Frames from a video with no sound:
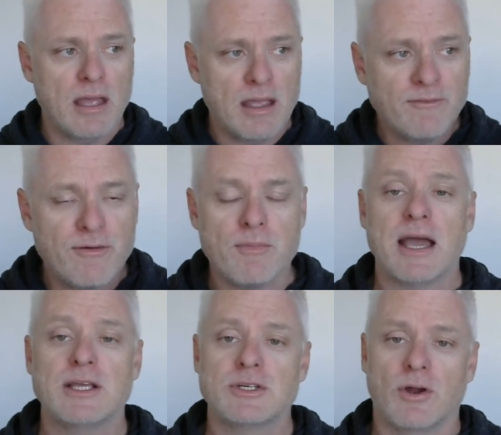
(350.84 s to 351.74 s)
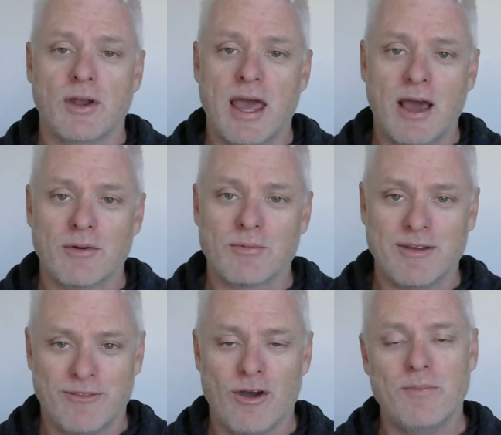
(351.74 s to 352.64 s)
information on how to
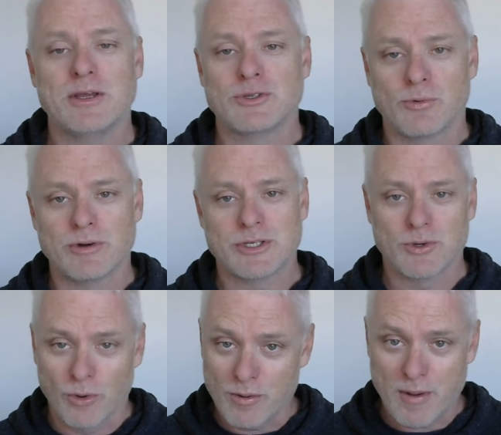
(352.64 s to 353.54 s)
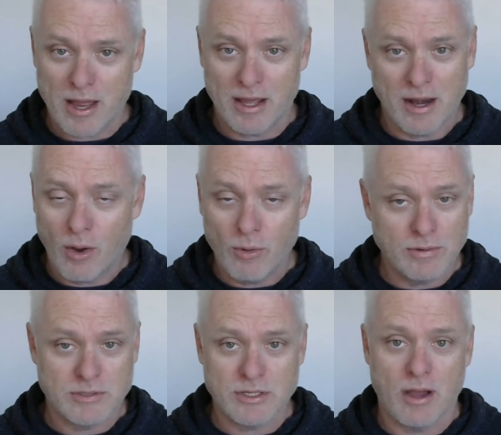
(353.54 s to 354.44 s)
refurbish or restore an
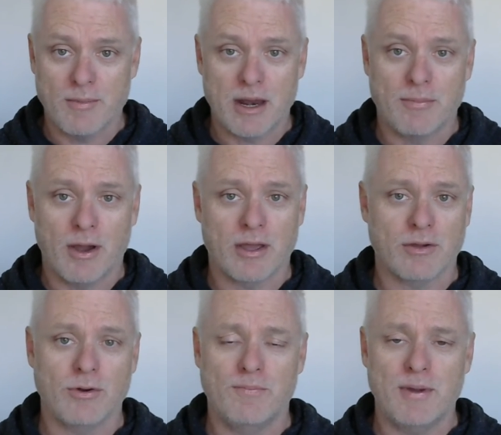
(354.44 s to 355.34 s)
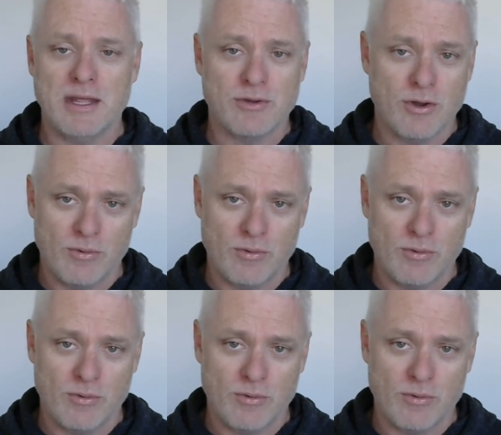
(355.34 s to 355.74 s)
old style motorbike. It could be